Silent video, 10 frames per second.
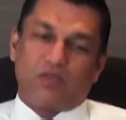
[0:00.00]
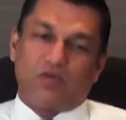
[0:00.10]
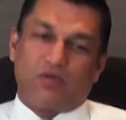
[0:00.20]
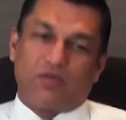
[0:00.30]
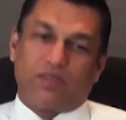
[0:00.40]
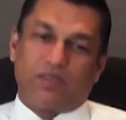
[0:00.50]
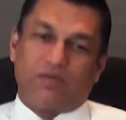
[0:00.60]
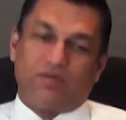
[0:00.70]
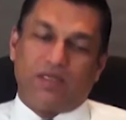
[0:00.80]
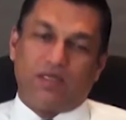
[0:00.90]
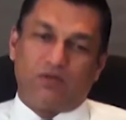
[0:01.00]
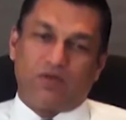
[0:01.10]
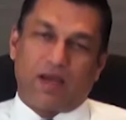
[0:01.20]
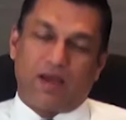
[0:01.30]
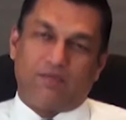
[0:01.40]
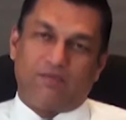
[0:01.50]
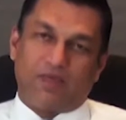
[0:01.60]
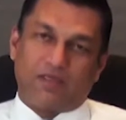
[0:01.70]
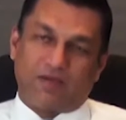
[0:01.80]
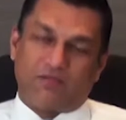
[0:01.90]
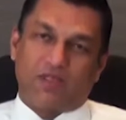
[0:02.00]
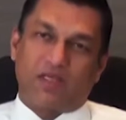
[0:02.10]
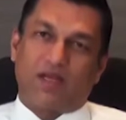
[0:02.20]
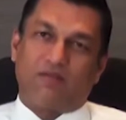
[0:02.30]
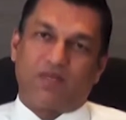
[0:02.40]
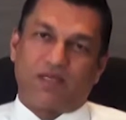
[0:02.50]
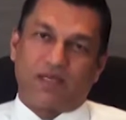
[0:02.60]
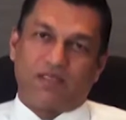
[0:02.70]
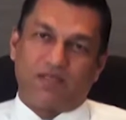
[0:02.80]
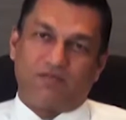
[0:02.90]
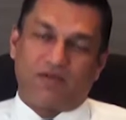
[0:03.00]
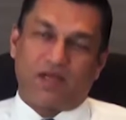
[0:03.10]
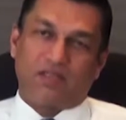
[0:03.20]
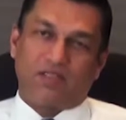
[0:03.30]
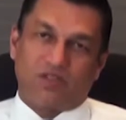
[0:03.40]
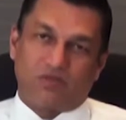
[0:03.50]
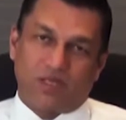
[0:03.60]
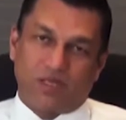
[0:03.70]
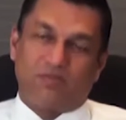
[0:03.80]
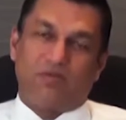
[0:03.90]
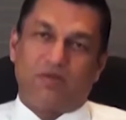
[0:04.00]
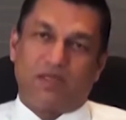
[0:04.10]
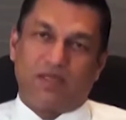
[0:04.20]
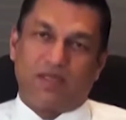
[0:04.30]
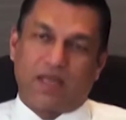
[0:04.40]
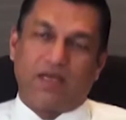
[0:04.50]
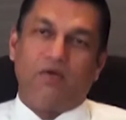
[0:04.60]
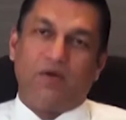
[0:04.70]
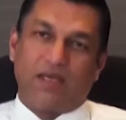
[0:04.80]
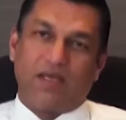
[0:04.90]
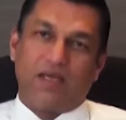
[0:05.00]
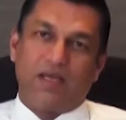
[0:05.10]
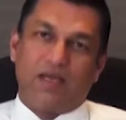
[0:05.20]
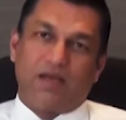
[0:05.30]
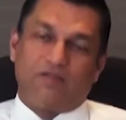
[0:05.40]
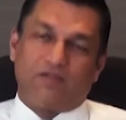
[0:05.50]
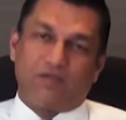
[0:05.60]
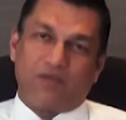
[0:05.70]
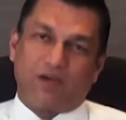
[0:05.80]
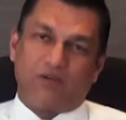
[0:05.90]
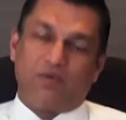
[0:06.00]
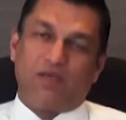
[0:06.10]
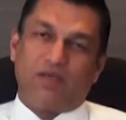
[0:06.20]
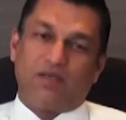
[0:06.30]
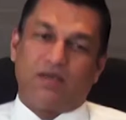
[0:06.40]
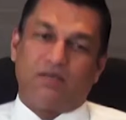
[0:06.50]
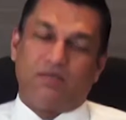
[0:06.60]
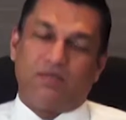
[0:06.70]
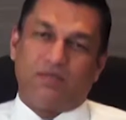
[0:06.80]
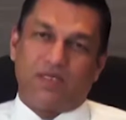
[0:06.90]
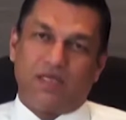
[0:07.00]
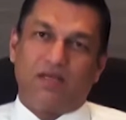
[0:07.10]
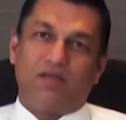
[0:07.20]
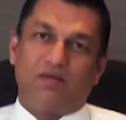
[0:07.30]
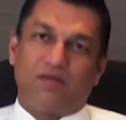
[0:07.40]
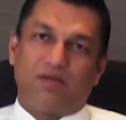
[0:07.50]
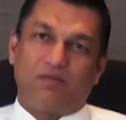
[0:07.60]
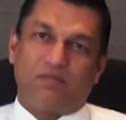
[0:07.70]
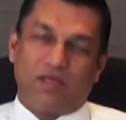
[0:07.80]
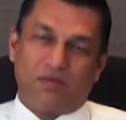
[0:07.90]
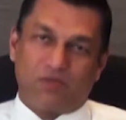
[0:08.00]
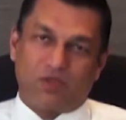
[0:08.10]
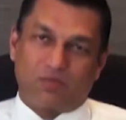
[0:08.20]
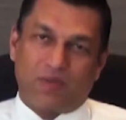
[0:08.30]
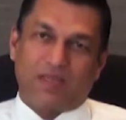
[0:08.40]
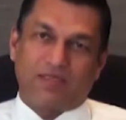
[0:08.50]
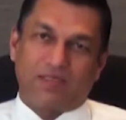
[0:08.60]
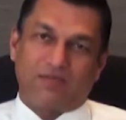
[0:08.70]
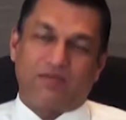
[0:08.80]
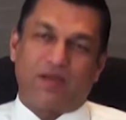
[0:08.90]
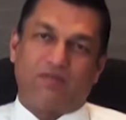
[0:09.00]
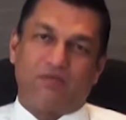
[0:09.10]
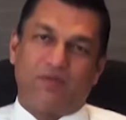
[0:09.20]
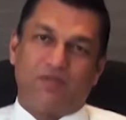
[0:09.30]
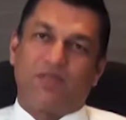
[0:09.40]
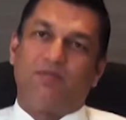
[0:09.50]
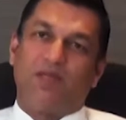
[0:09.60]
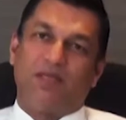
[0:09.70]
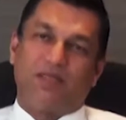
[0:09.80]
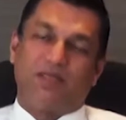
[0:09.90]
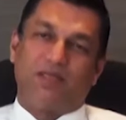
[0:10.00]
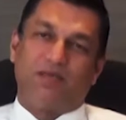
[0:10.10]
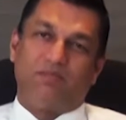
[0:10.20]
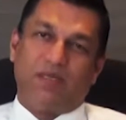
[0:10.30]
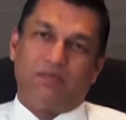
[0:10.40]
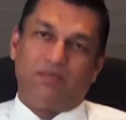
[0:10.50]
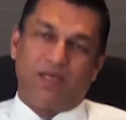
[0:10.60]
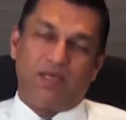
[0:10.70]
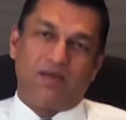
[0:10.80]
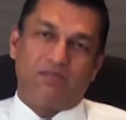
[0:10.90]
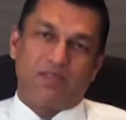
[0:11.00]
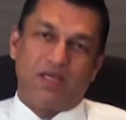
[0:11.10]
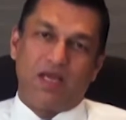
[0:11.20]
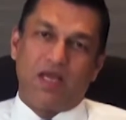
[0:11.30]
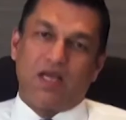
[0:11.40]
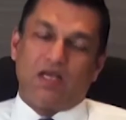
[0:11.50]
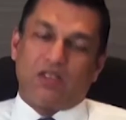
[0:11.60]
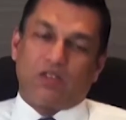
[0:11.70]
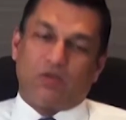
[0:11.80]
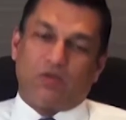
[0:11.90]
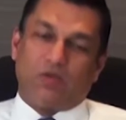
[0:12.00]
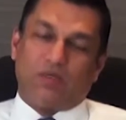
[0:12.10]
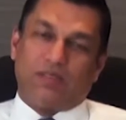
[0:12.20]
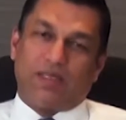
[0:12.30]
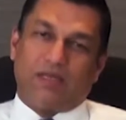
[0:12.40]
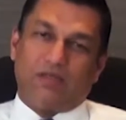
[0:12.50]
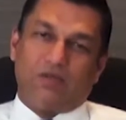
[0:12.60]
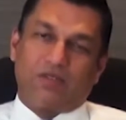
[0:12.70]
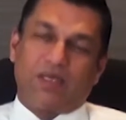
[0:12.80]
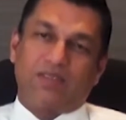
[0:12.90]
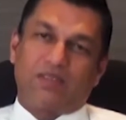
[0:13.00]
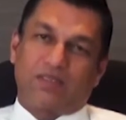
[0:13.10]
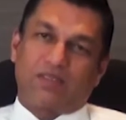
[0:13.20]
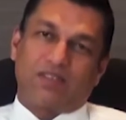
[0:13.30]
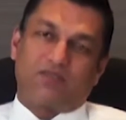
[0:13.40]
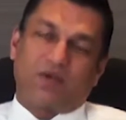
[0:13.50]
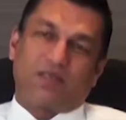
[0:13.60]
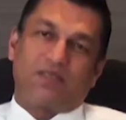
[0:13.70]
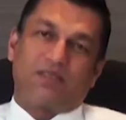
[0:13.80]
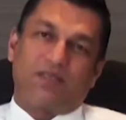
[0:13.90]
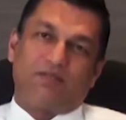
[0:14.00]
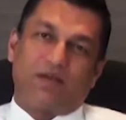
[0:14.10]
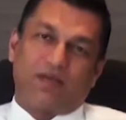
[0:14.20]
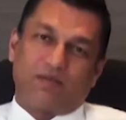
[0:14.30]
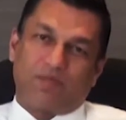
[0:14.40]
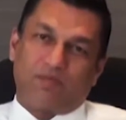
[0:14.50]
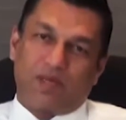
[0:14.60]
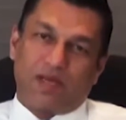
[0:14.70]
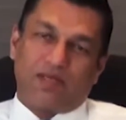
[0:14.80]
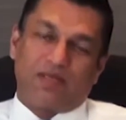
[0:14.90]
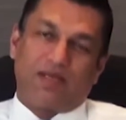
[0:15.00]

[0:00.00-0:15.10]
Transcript: So we need to have uh, sufficient advertising funds to keep that going. So we have to be uh, seen in most places. We have to be visible in the me mediums. So those are the success factors that we have kept the brand